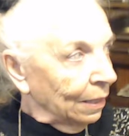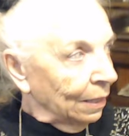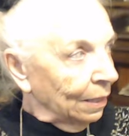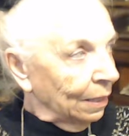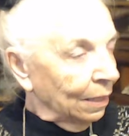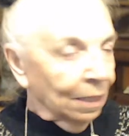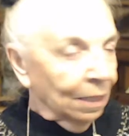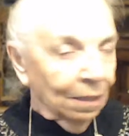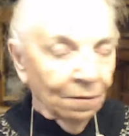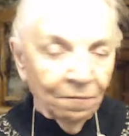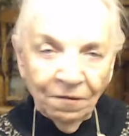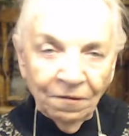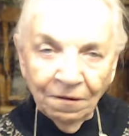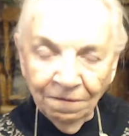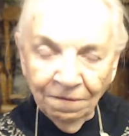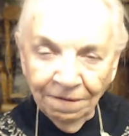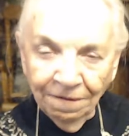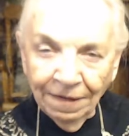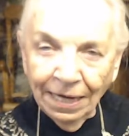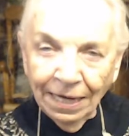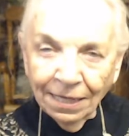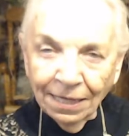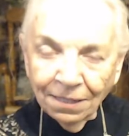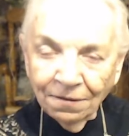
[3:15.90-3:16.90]
of the
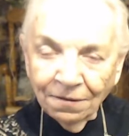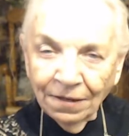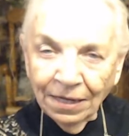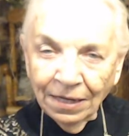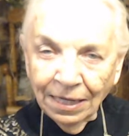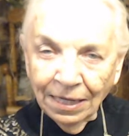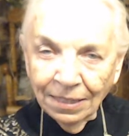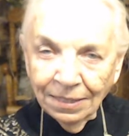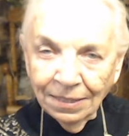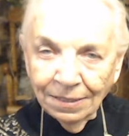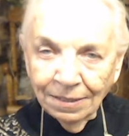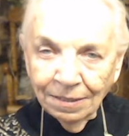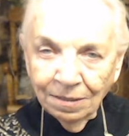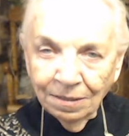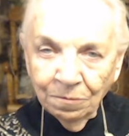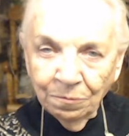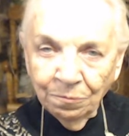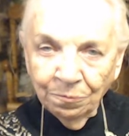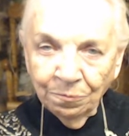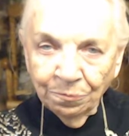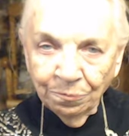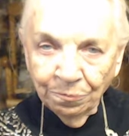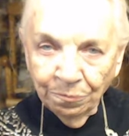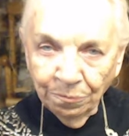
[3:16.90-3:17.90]
fact that
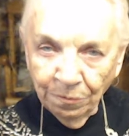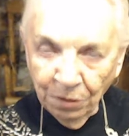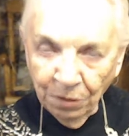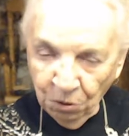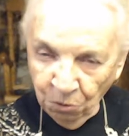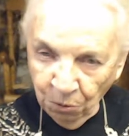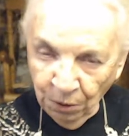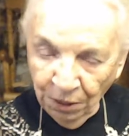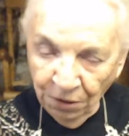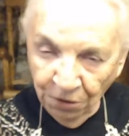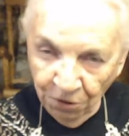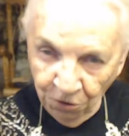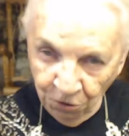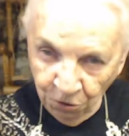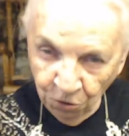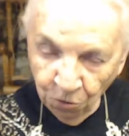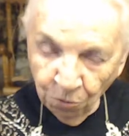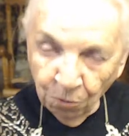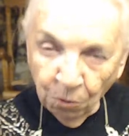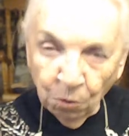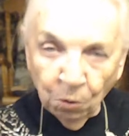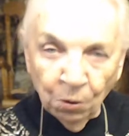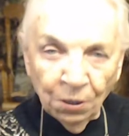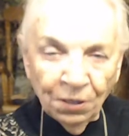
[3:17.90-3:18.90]
between the two
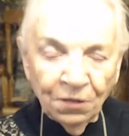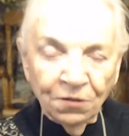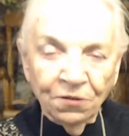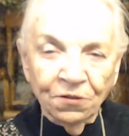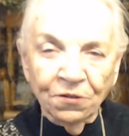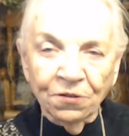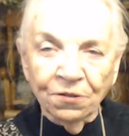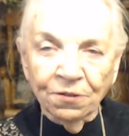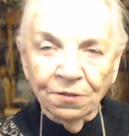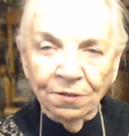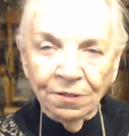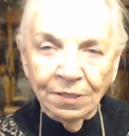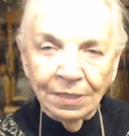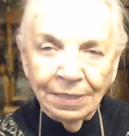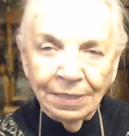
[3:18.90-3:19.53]
boys,